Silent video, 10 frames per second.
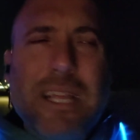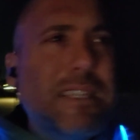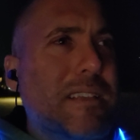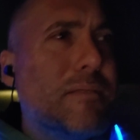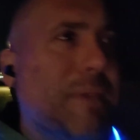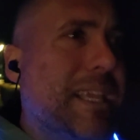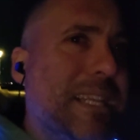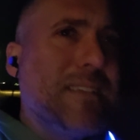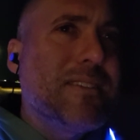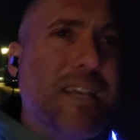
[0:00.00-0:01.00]
That doesn't make
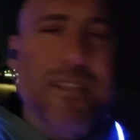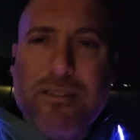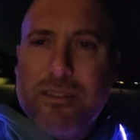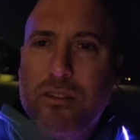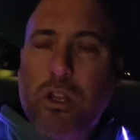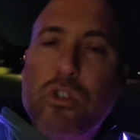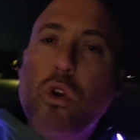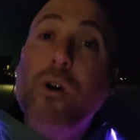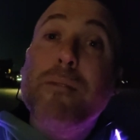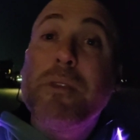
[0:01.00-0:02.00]
any sense. There's
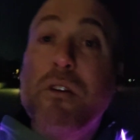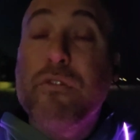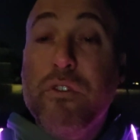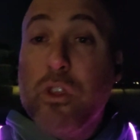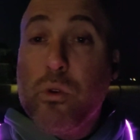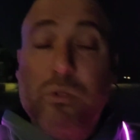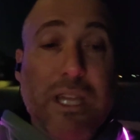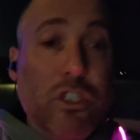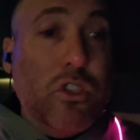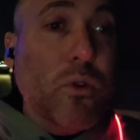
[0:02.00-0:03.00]
going to be a few
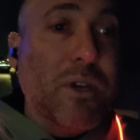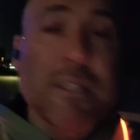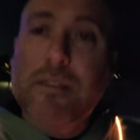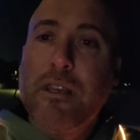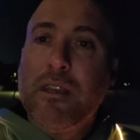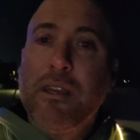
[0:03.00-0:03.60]
that do it